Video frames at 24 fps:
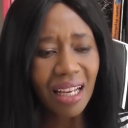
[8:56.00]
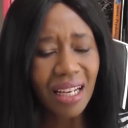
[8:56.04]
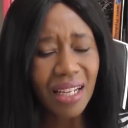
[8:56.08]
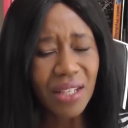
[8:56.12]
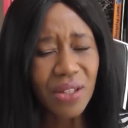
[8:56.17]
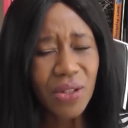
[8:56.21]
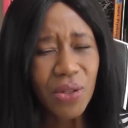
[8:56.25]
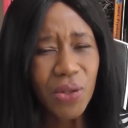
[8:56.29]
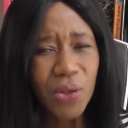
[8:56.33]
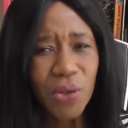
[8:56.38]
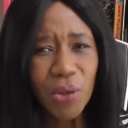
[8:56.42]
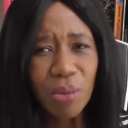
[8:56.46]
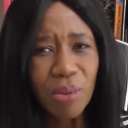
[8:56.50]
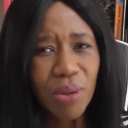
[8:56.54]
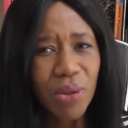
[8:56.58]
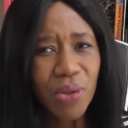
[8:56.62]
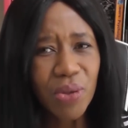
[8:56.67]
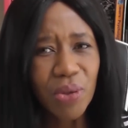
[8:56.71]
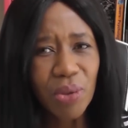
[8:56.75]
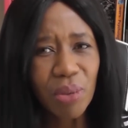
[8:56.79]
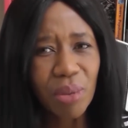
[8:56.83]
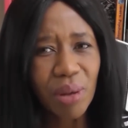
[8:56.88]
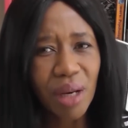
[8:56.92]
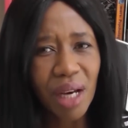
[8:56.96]
It's super,
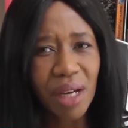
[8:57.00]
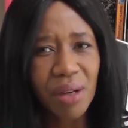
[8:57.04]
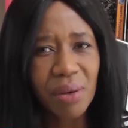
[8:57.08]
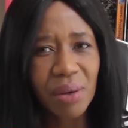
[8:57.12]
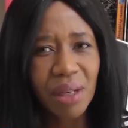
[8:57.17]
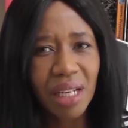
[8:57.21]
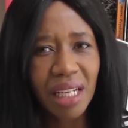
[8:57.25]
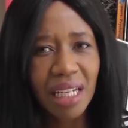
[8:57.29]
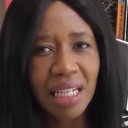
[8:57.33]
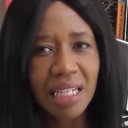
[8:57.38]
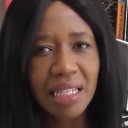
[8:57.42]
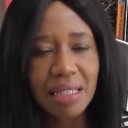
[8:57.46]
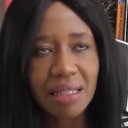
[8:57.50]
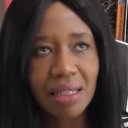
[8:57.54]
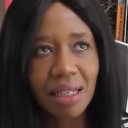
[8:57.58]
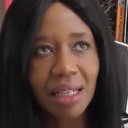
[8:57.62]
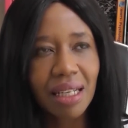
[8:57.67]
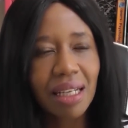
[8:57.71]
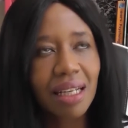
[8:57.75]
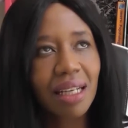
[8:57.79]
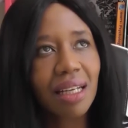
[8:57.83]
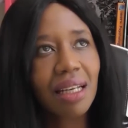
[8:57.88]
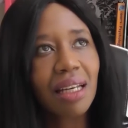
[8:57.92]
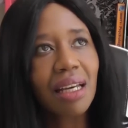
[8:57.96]
super
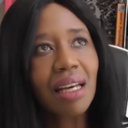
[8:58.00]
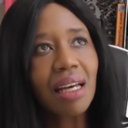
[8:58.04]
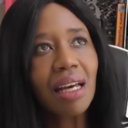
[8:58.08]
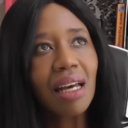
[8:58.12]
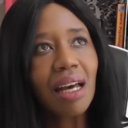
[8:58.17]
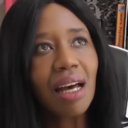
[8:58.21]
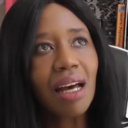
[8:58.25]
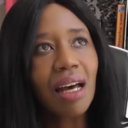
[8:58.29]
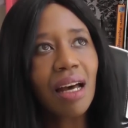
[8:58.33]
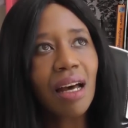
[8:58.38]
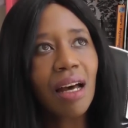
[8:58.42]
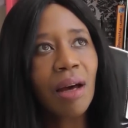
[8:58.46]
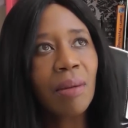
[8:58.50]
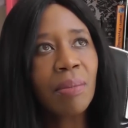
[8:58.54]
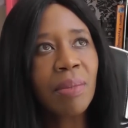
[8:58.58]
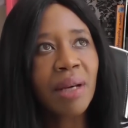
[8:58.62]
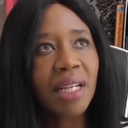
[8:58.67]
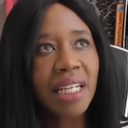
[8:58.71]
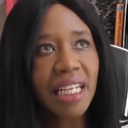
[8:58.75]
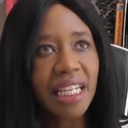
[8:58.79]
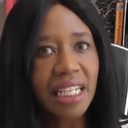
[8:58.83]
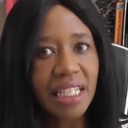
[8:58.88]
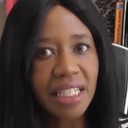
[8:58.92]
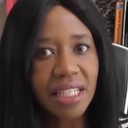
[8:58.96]
unrealistic.
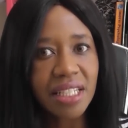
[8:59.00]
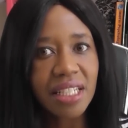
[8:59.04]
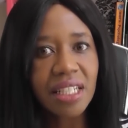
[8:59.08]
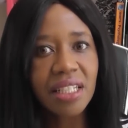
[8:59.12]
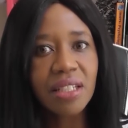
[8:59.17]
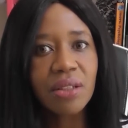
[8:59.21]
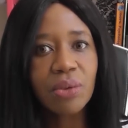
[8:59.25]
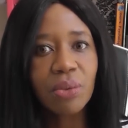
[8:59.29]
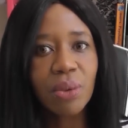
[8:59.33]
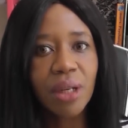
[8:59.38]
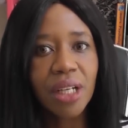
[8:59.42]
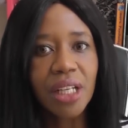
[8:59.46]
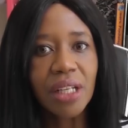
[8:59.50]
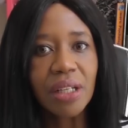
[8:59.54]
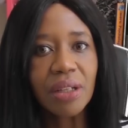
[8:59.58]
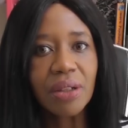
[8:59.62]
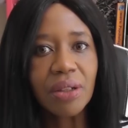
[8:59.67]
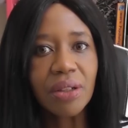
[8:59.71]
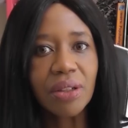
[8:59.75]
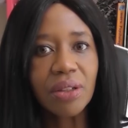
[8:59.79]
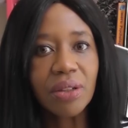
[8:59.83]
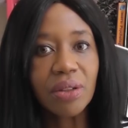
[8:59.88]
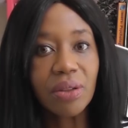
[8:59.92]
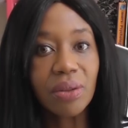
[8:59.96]
But he did what he
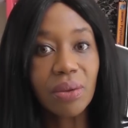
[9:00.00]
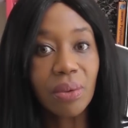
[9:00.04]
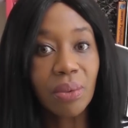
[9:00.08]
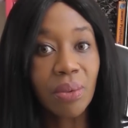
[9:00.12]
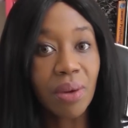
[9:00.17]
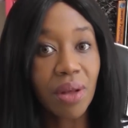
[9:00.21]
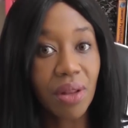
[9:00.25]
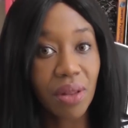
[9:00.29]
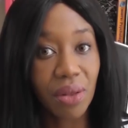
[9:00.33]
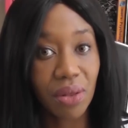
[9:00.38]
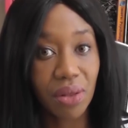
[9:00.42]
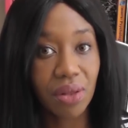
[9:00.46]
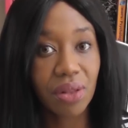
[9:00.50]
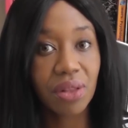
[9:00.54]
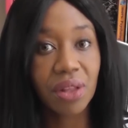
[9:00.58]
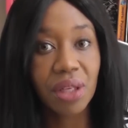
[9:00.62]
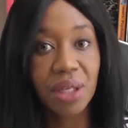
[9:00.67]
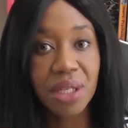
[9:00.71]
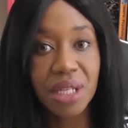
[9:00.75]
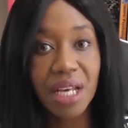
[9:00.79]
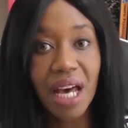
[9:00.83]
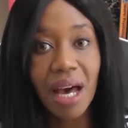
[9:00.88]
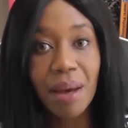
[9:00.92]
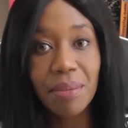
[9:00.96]
could with the
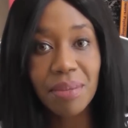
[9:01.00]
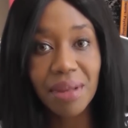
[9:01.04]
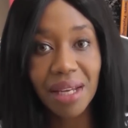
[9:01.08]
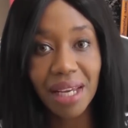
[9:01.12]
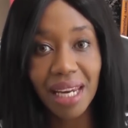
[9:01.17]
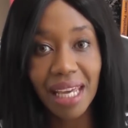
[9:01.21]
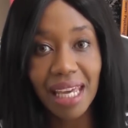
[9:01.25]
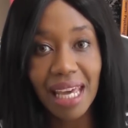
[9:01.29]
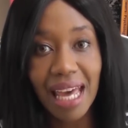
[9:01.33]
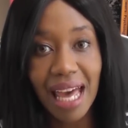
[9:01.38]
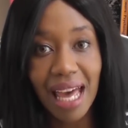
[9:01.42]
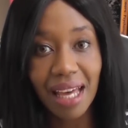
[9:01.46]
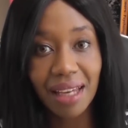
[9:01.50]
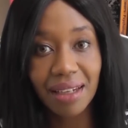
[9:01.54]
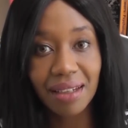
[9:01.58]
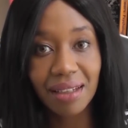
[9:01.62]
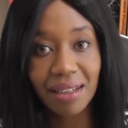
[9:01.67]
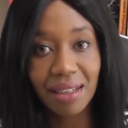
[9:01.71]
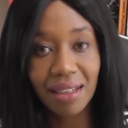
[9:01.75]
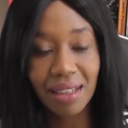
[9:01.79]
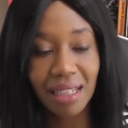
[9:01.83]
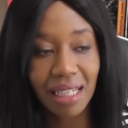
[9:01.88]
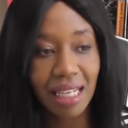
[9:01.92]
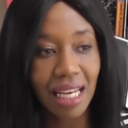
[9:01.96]
time that he had,
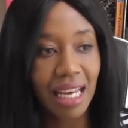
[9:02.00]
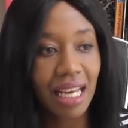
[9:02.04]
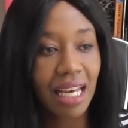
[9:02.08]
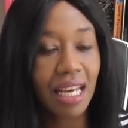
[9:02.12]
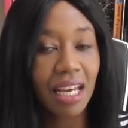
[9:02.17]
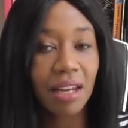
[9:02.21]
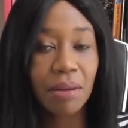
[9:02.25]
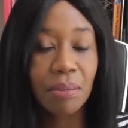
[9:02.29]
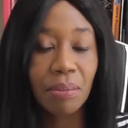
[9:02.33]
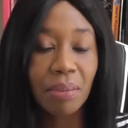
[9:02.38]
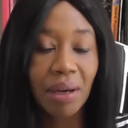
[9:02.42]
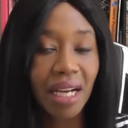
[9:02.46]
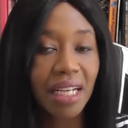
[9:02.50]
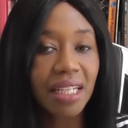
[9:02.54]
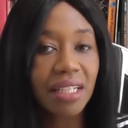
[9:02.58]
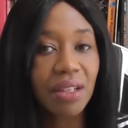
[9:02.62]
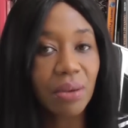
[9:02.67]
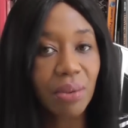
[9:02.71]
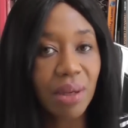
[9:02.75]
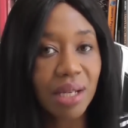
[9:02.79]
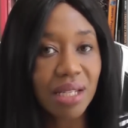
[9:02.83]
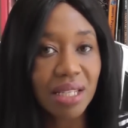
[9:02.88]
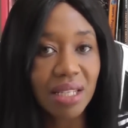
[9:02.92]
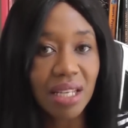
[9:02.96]
okay? And
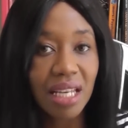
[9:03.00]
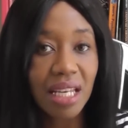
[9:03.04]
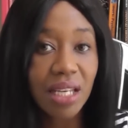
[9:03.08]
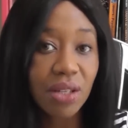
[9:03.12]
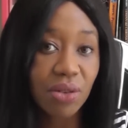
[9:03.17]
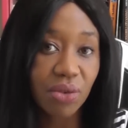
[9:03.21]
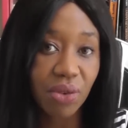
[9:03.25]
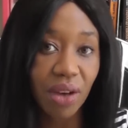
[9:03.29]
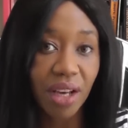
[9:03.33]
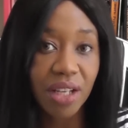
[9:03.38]
Biden was his